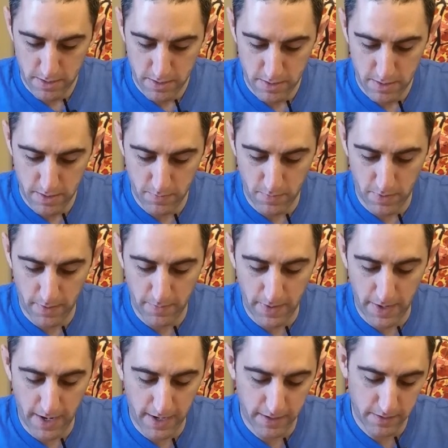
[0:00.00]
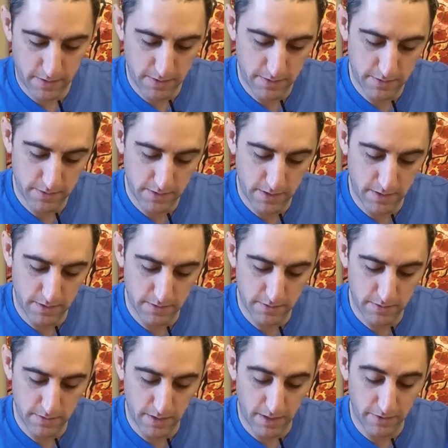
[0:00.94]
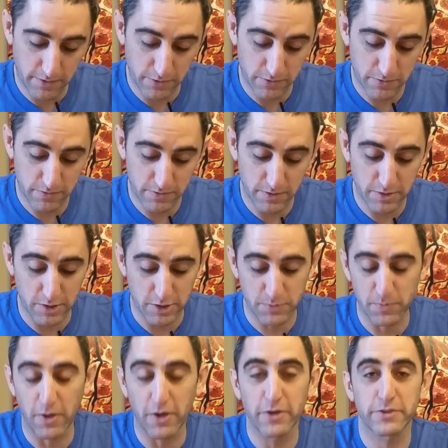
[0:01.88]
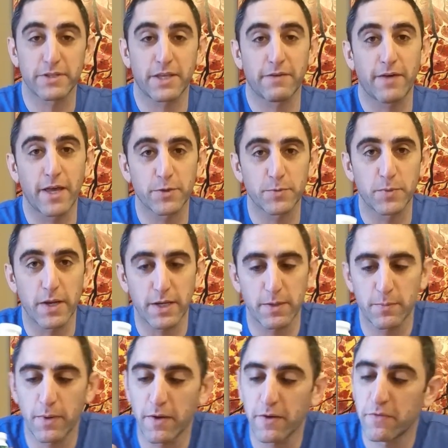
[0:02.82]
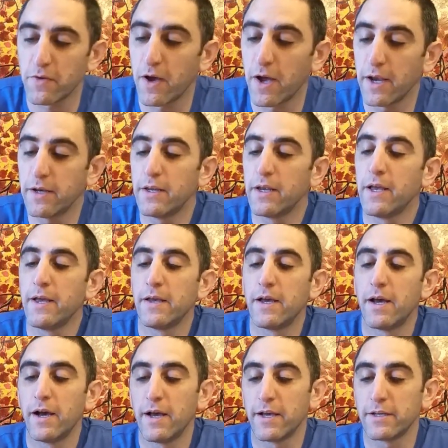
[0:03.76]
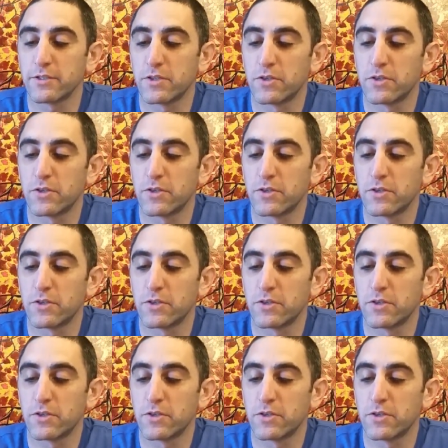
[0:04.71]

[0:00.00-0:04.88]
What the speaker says: in my bag. This is this is the smallest thing of aspirin I could find. It has